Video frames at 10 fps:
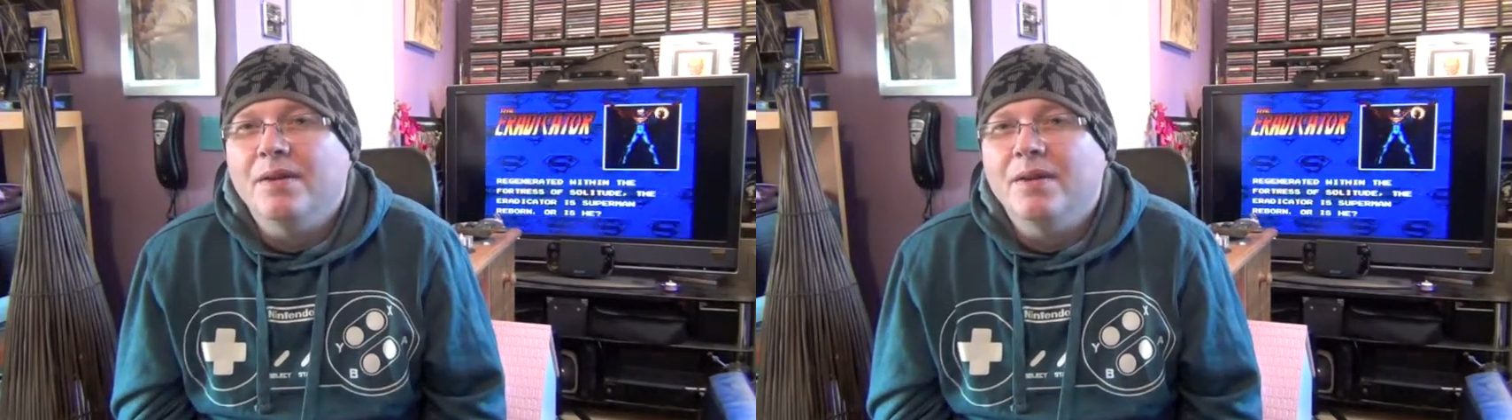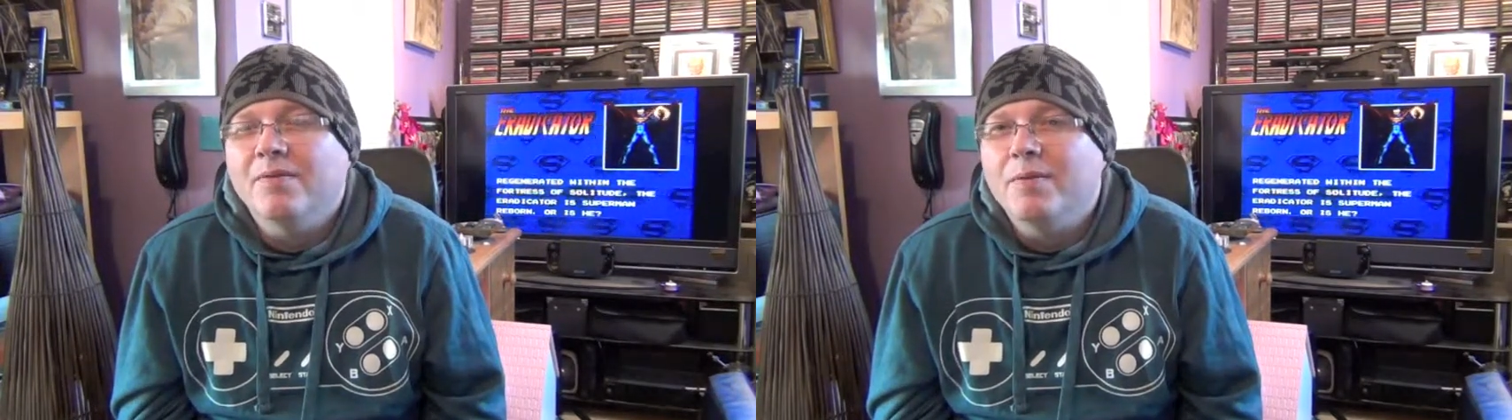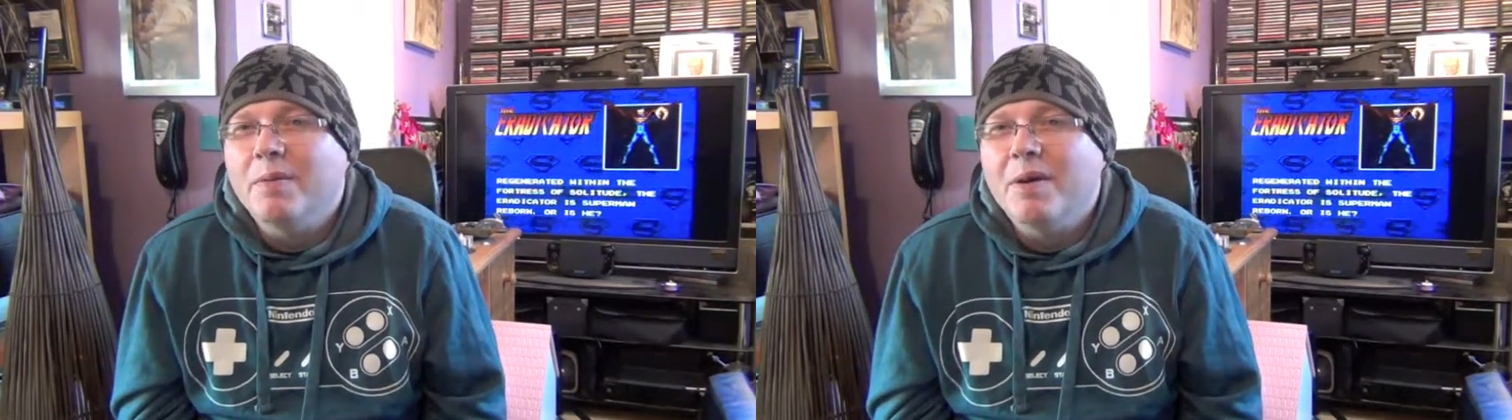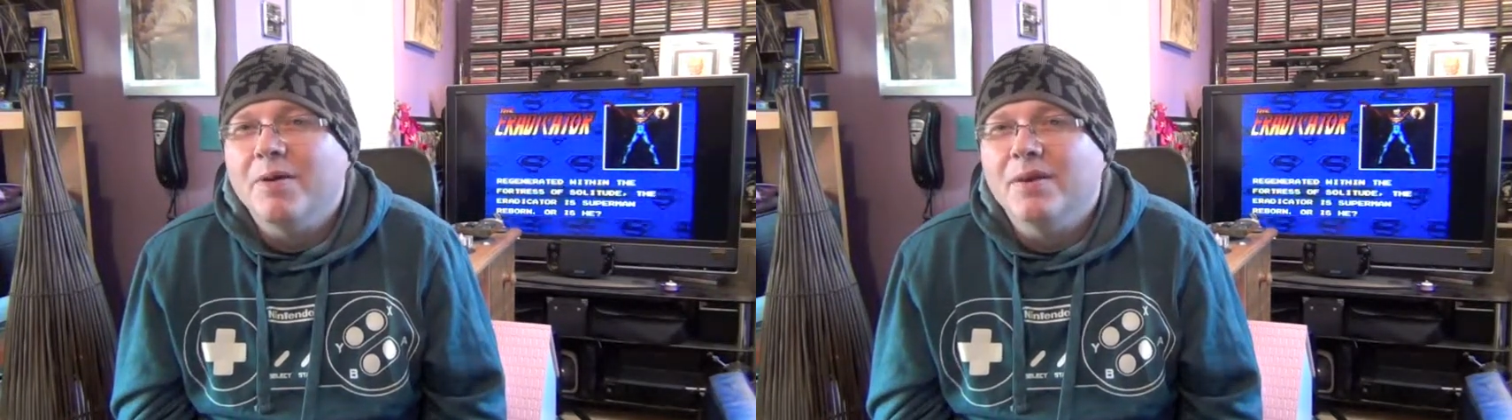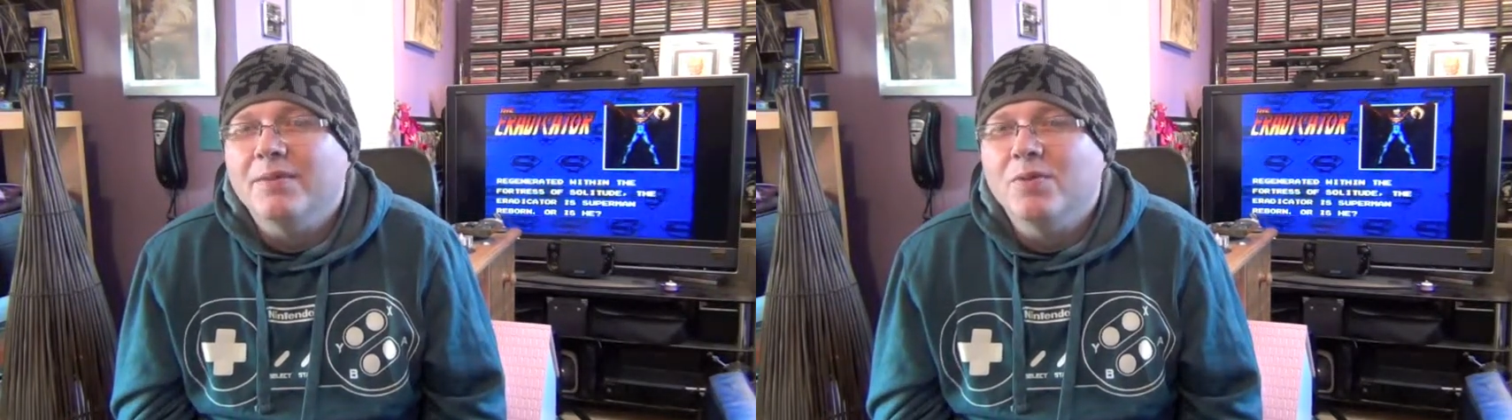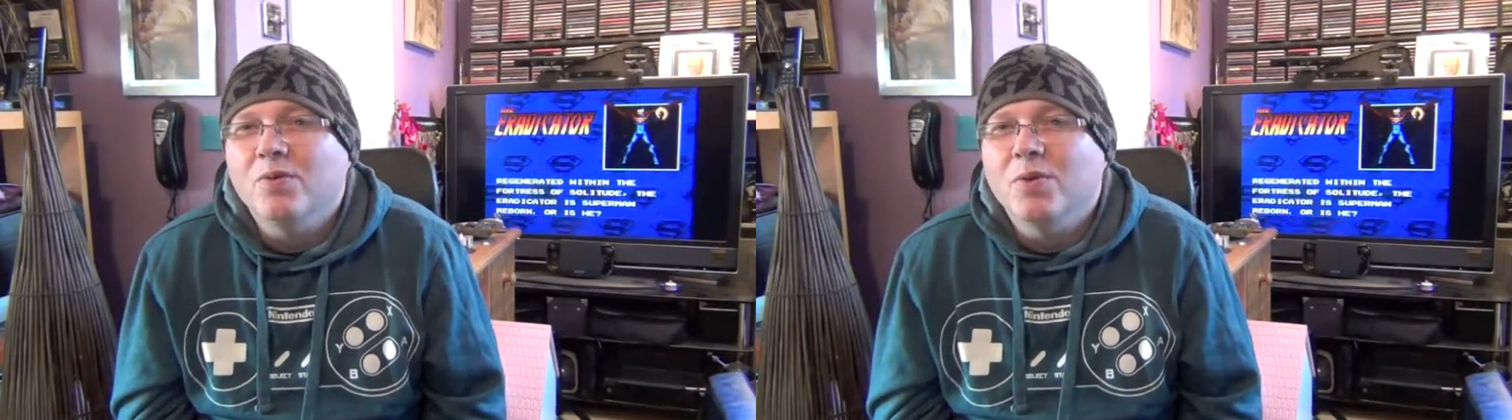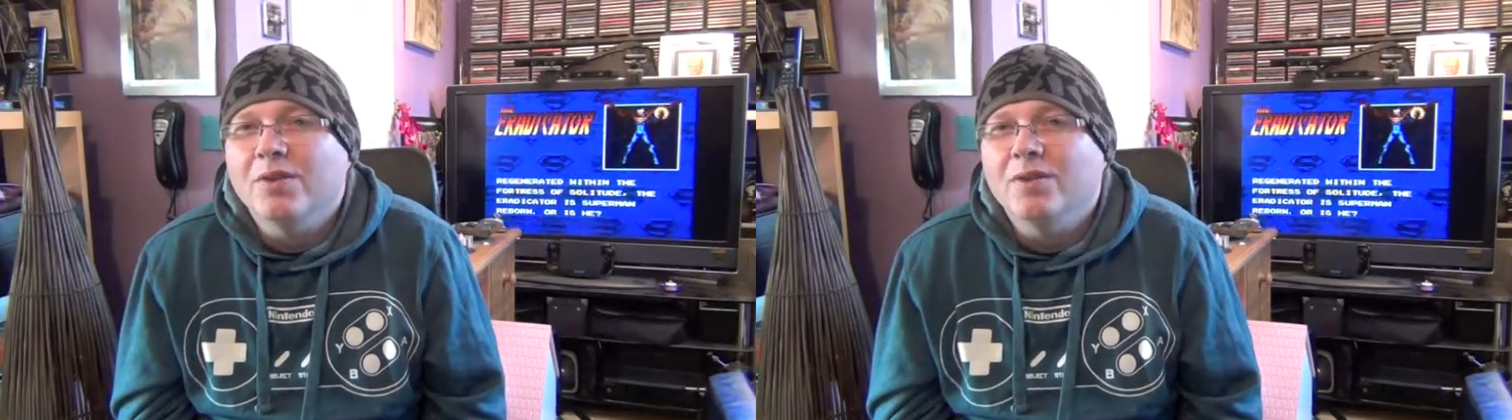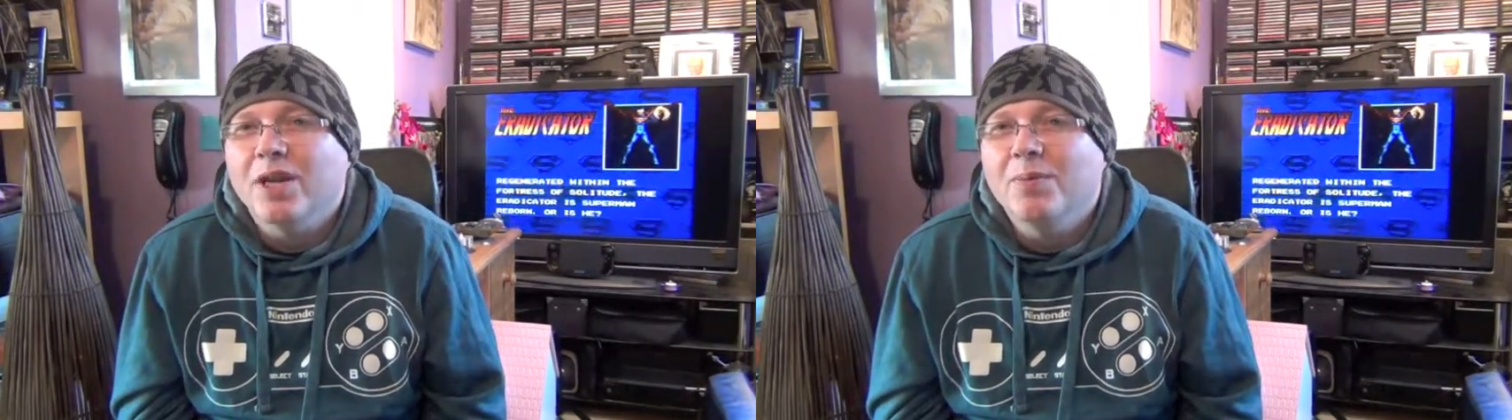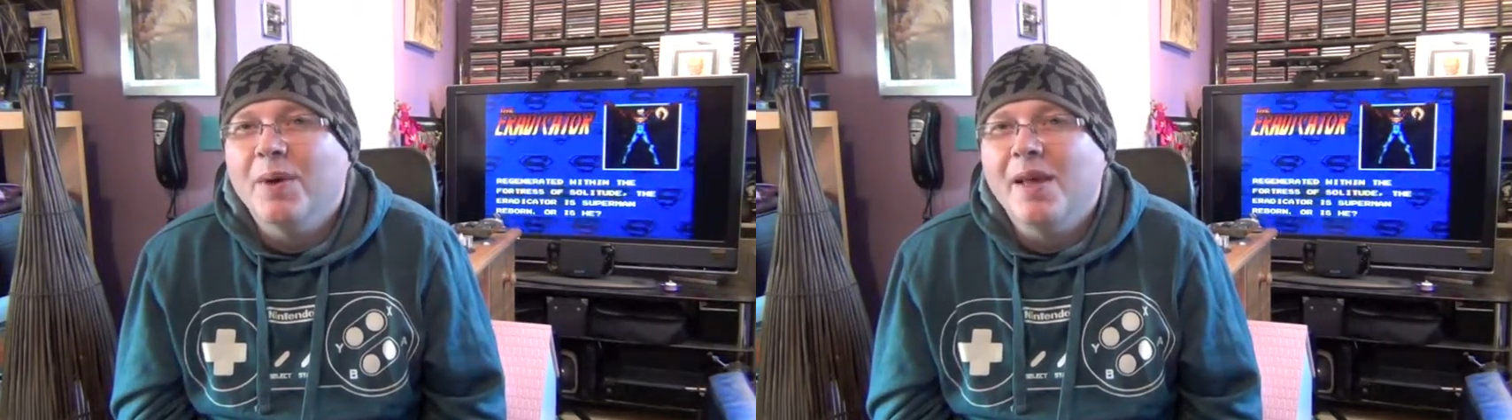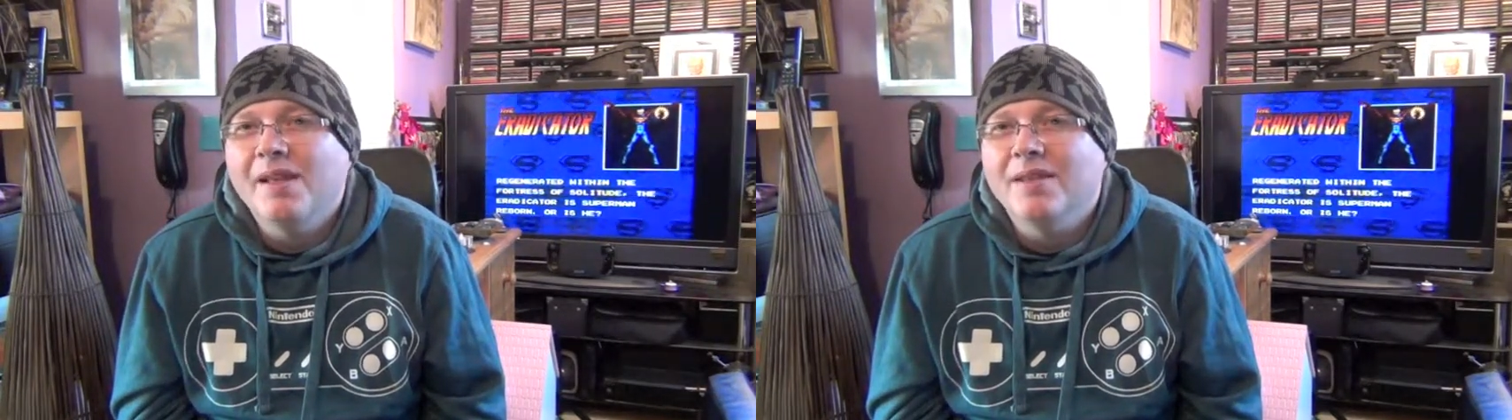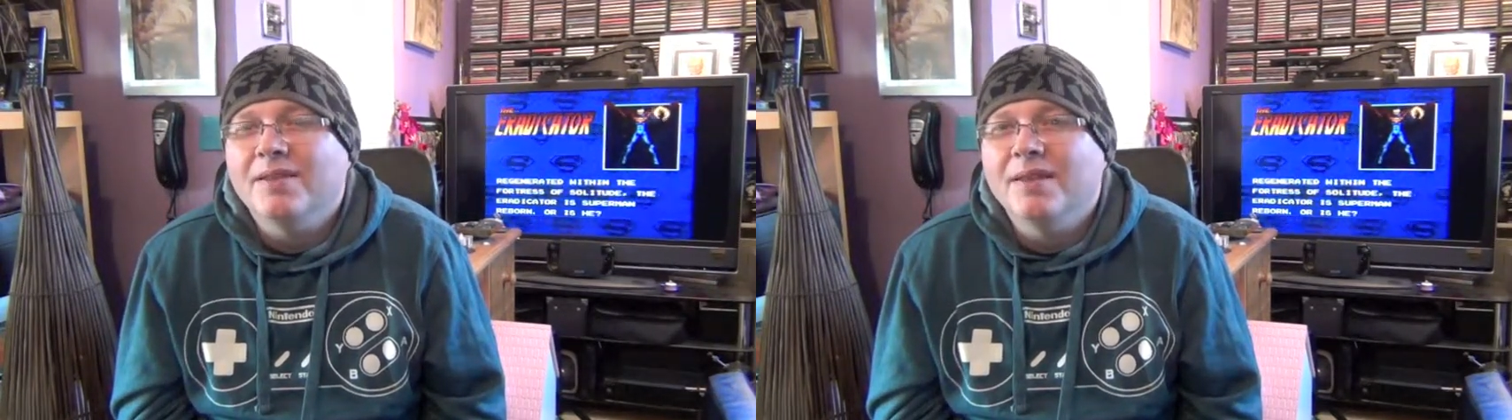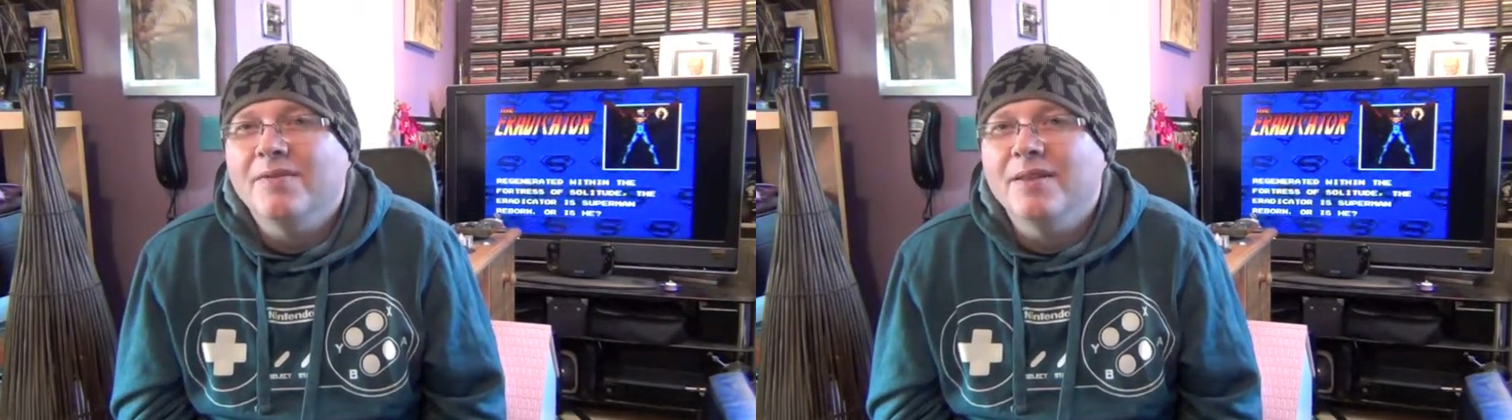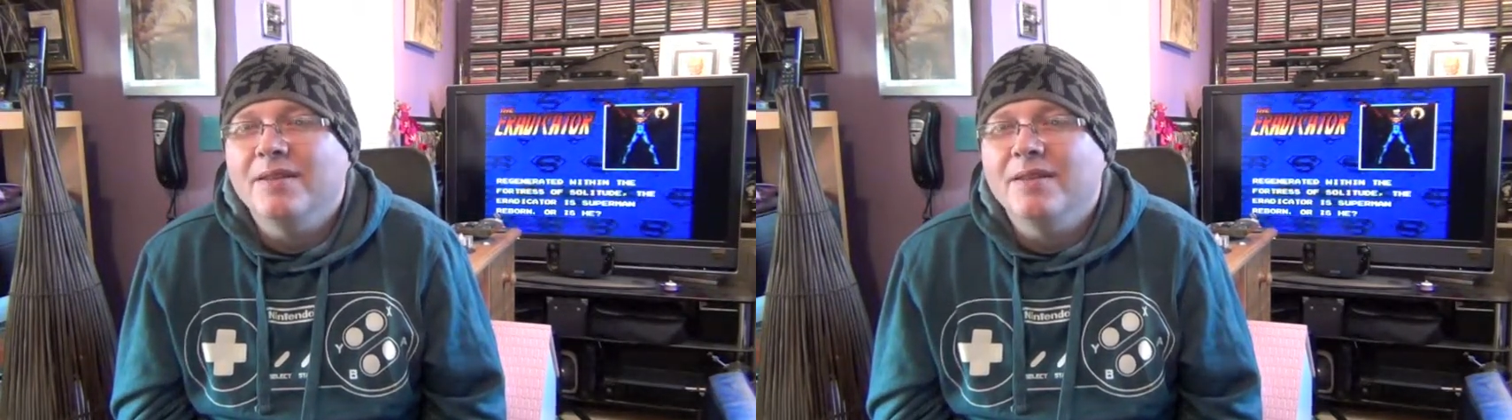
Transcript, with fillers: uh, from America, some good ones like Chad Bailey and stuff.